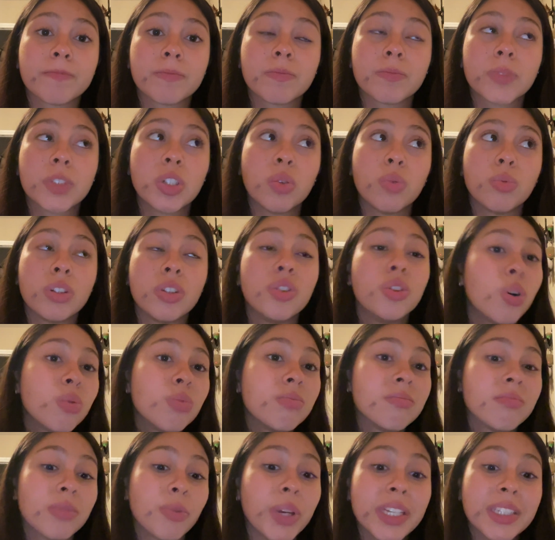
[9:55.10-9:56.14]
so no,
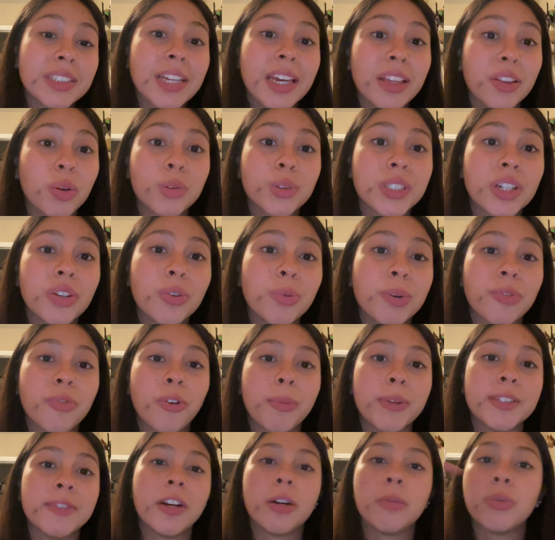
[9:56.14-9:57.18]
we can say no single
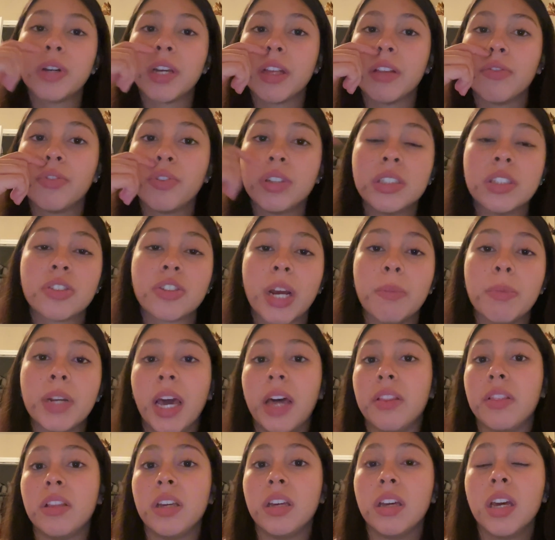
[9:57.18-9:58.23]
performance variable can fully describe an
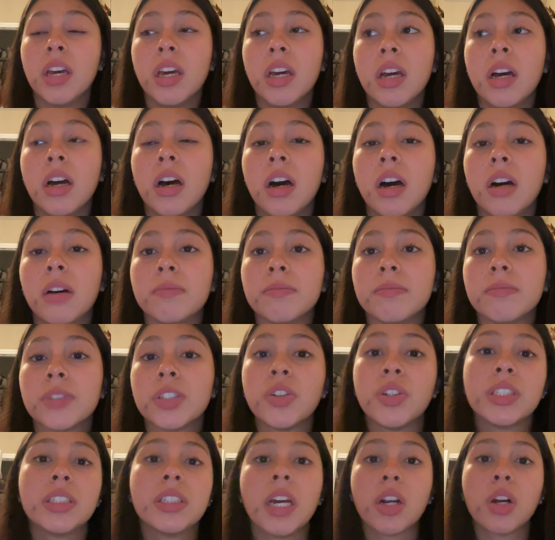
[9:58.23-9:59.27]
athlete.
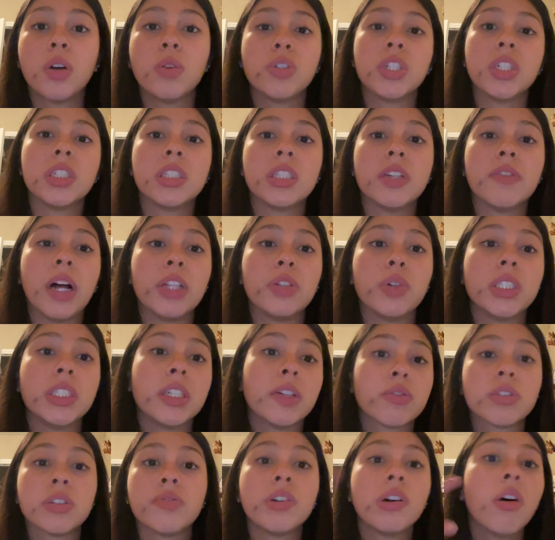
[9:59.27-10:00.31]
So instead, coaches evaluate
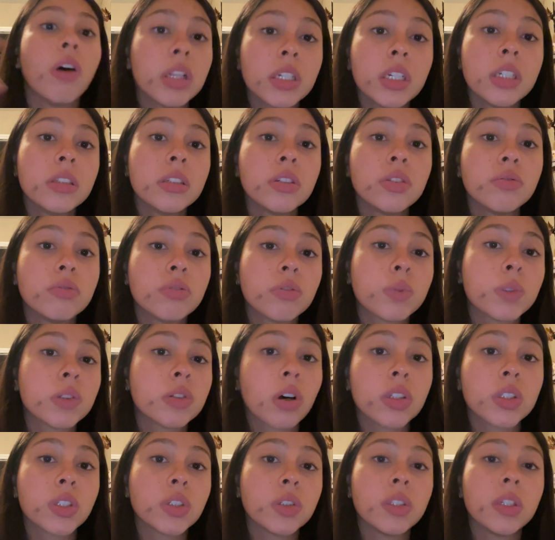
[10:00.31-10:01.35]
several different qualities and use those
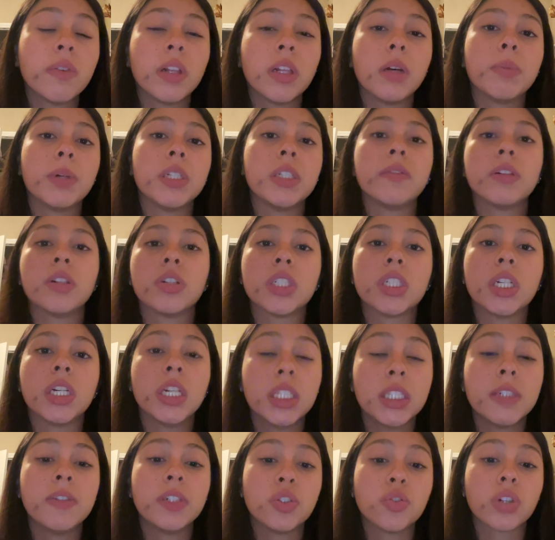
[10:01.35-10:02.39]
results to develop
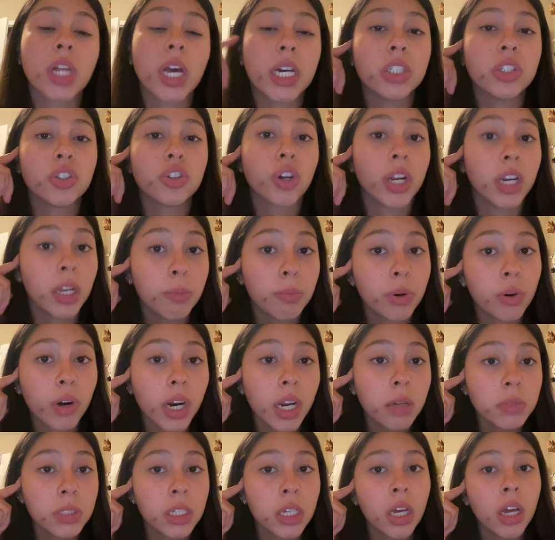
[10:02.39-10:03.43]
individualized training
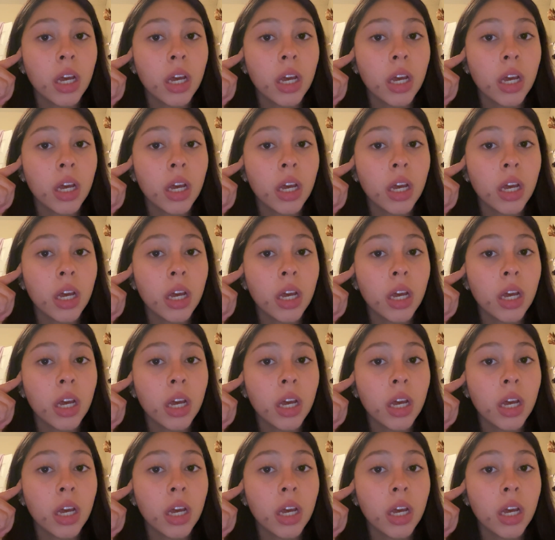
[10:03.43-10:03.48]
programs.